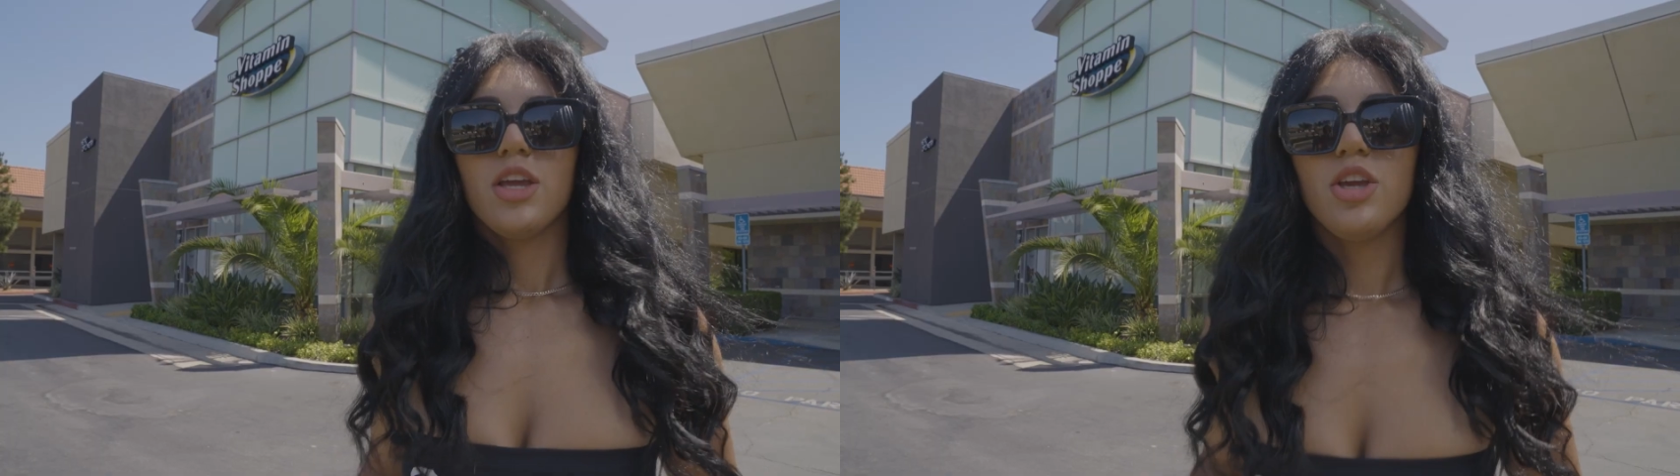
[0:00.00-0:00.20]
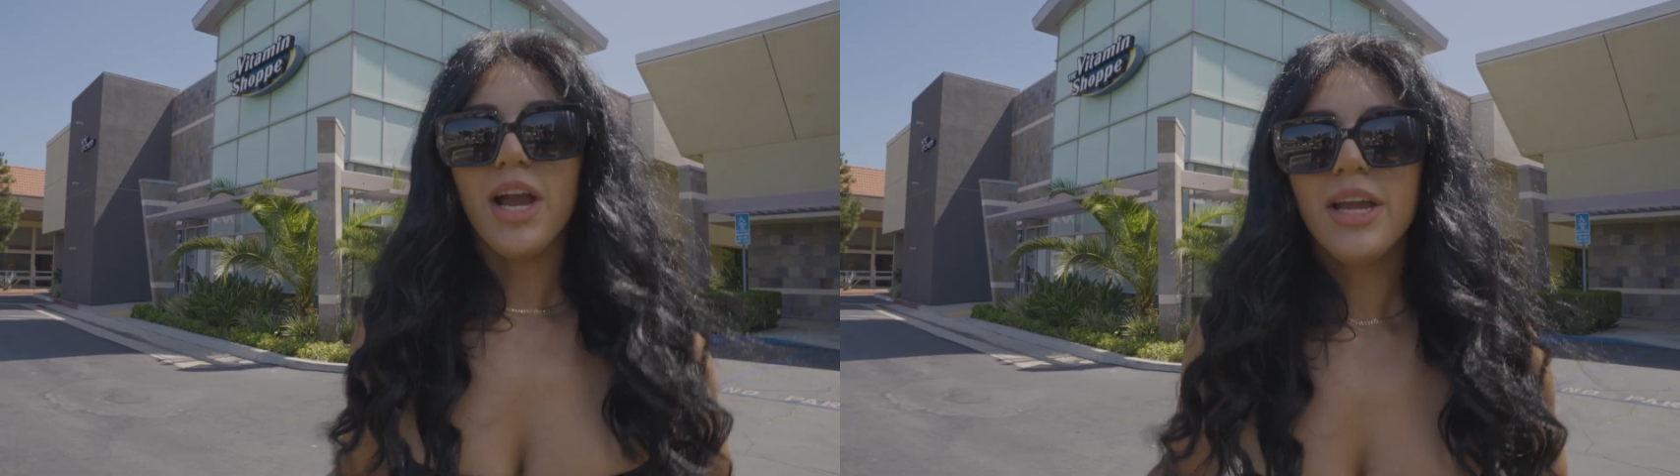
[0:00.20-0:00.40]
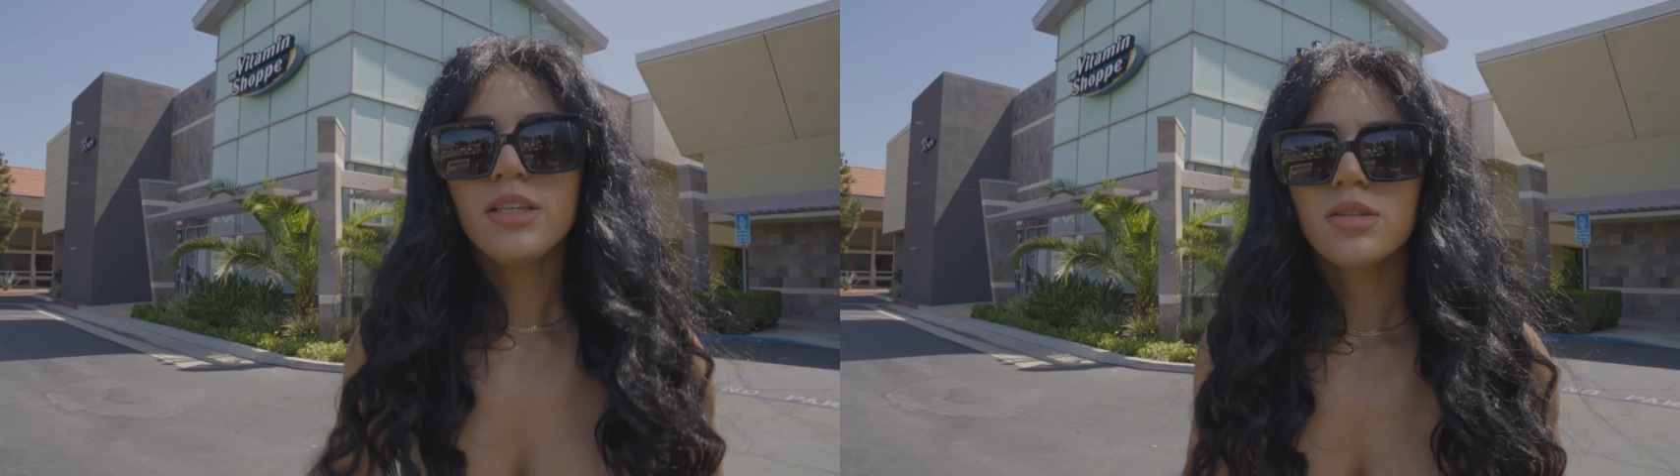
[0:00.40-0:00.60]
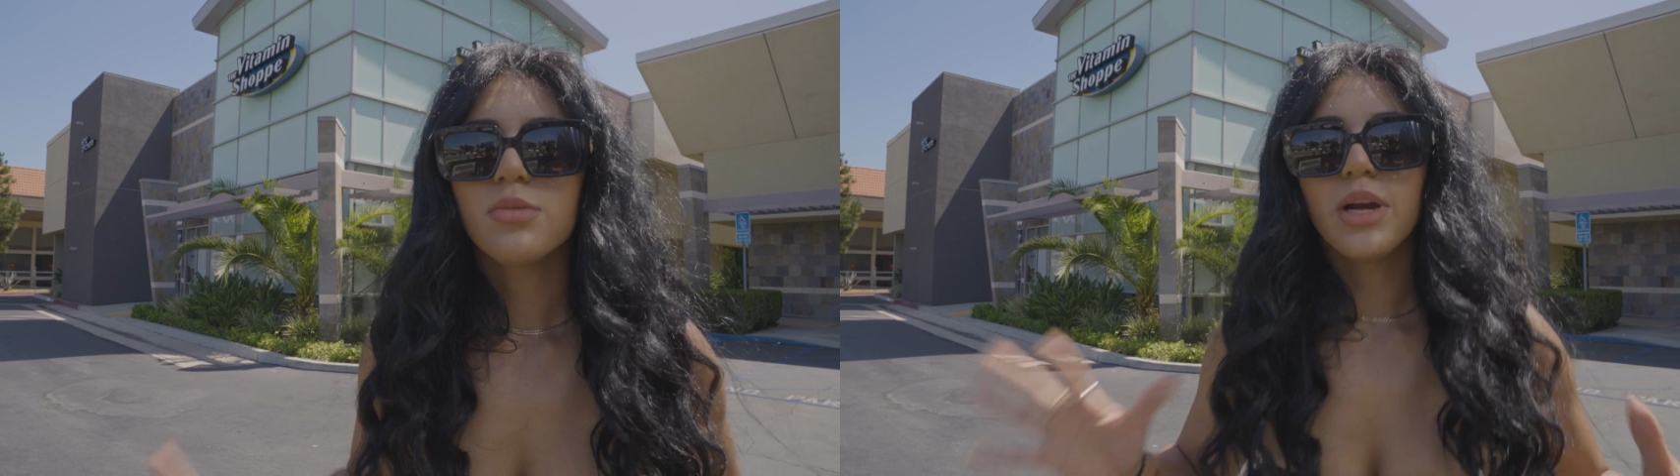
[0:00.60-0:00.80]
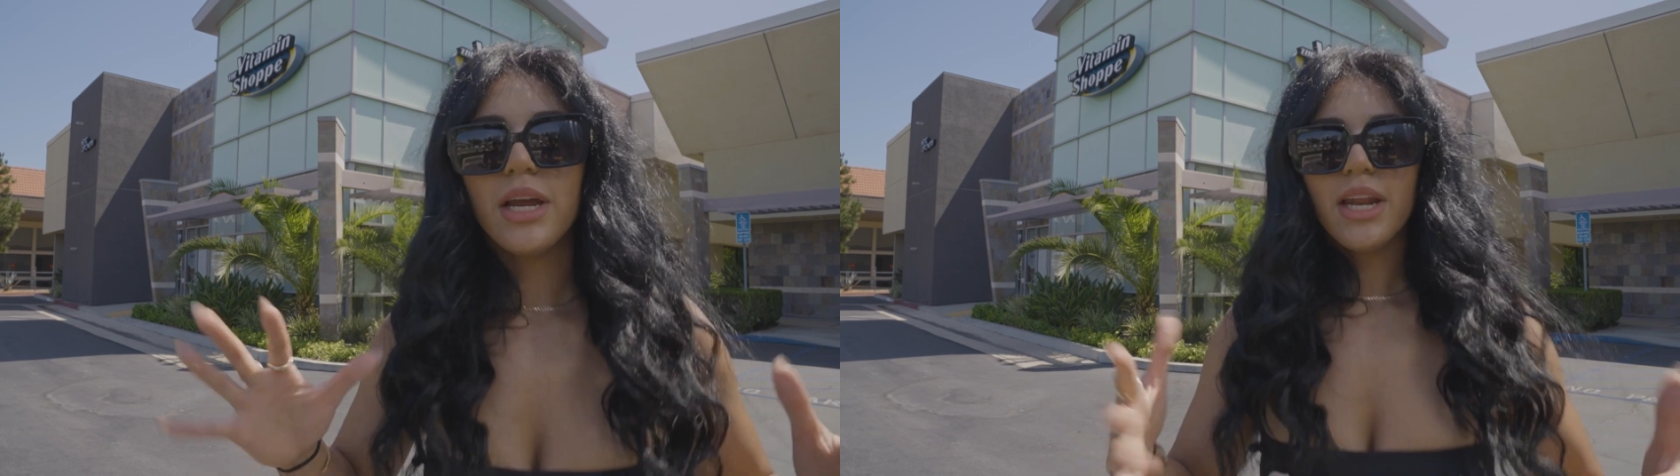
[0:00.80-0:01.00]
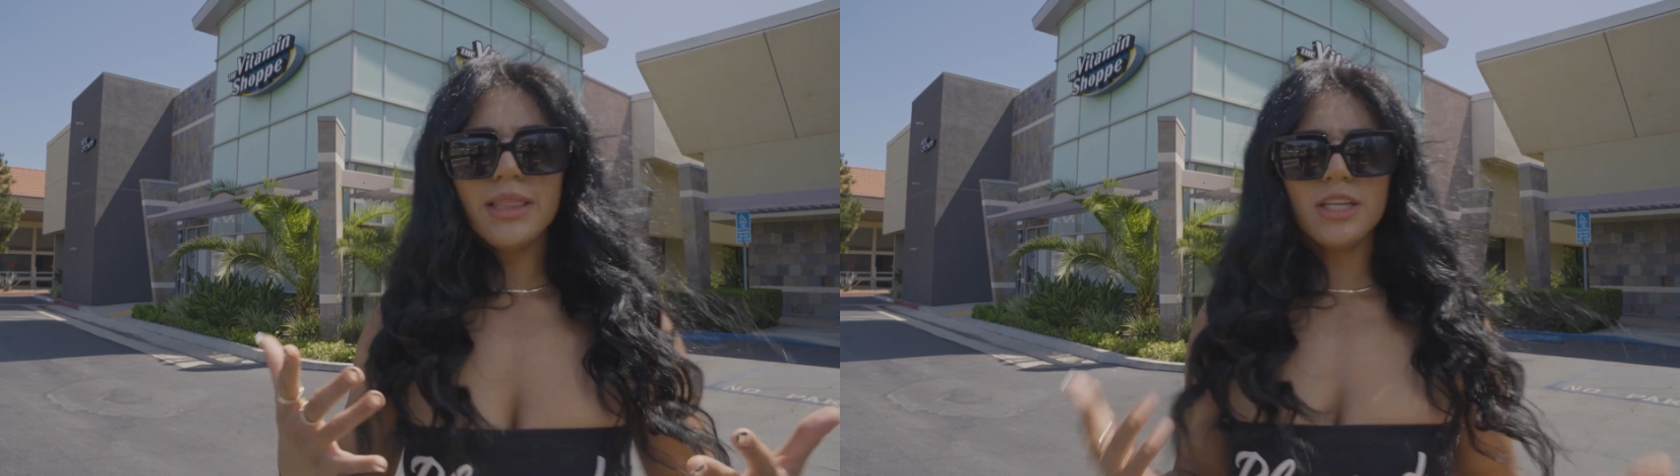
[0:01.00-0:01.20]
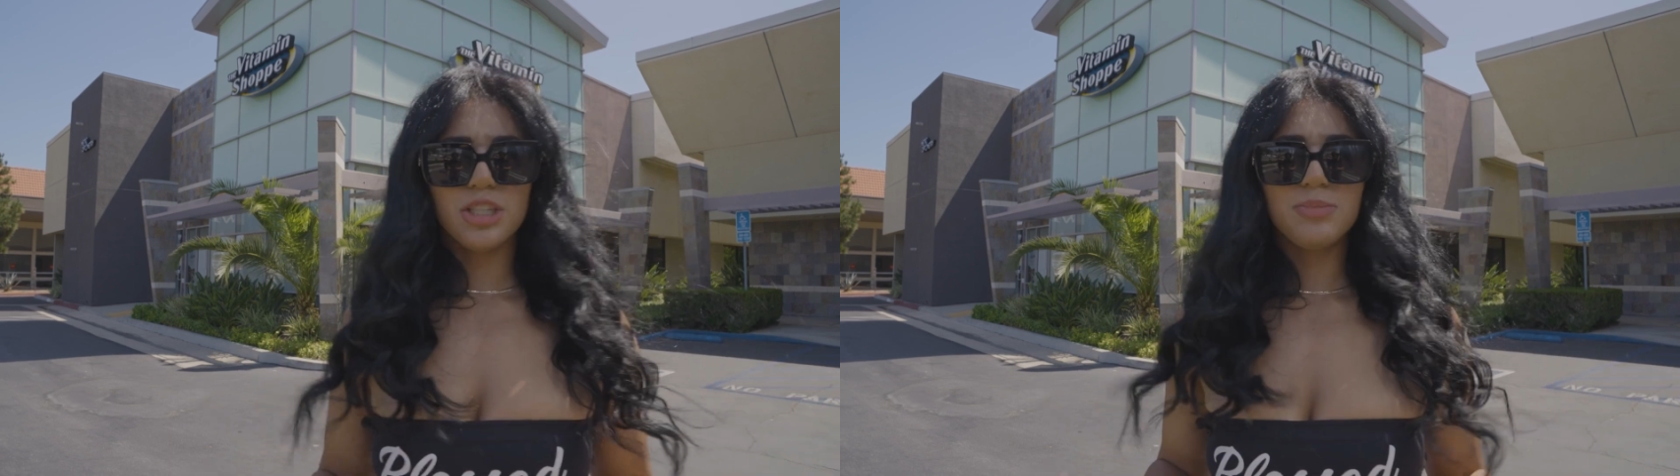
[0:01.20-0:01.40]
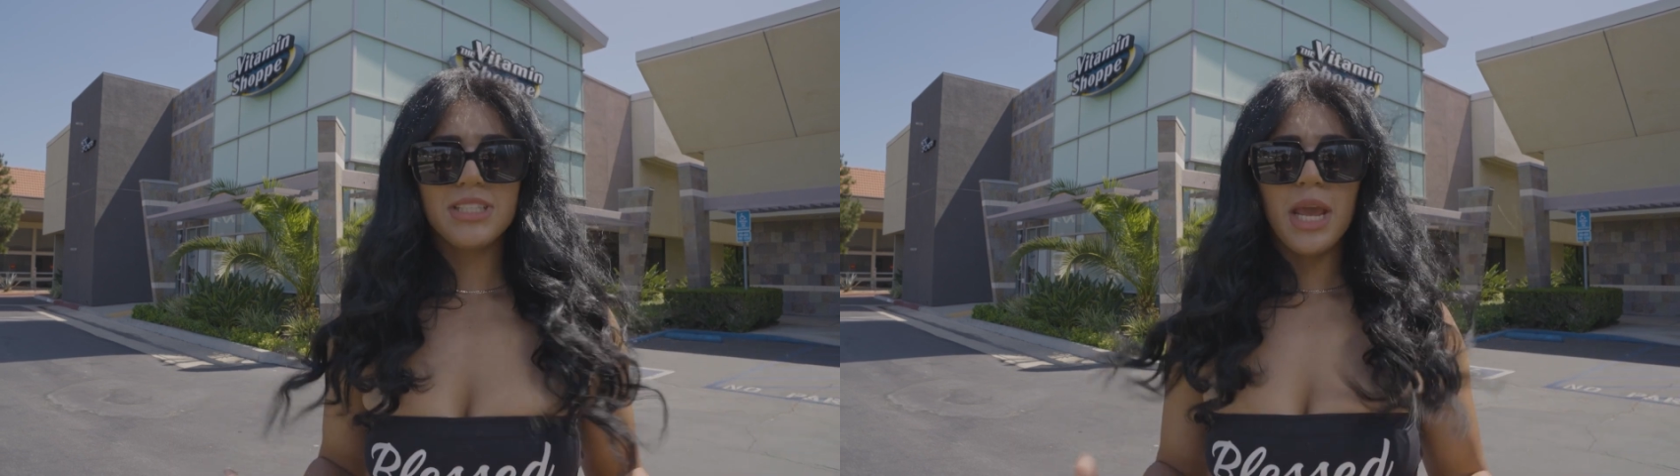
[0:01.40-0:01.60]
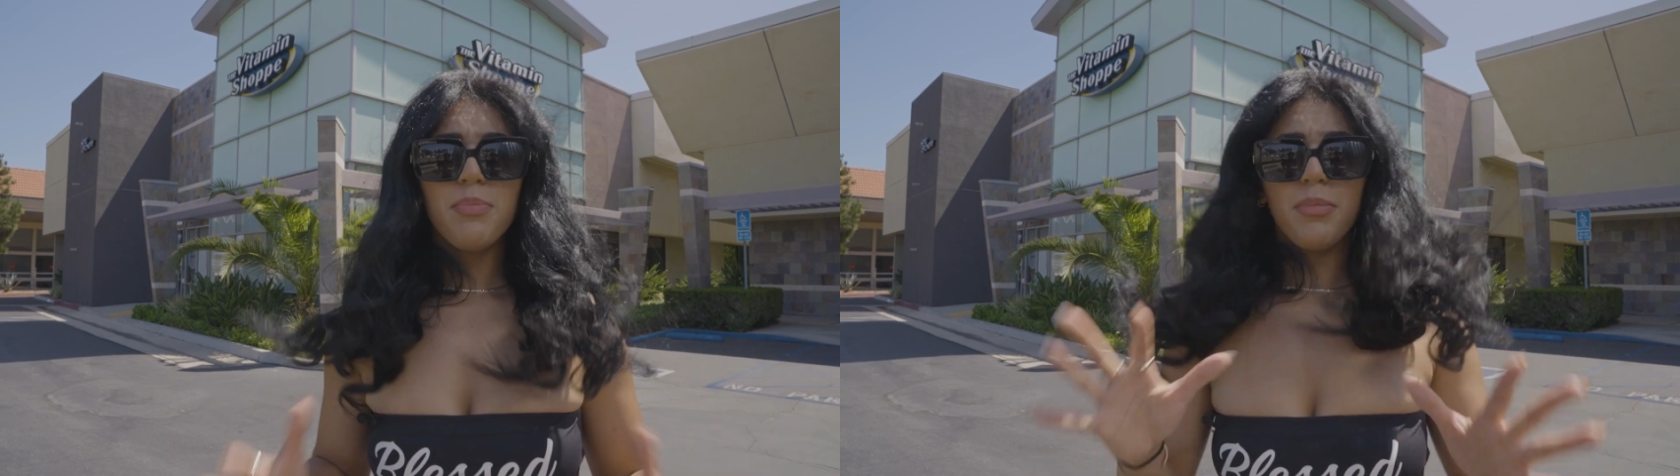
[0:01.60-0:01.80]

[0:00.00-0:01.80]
You guys, we're gonna hit the gym today,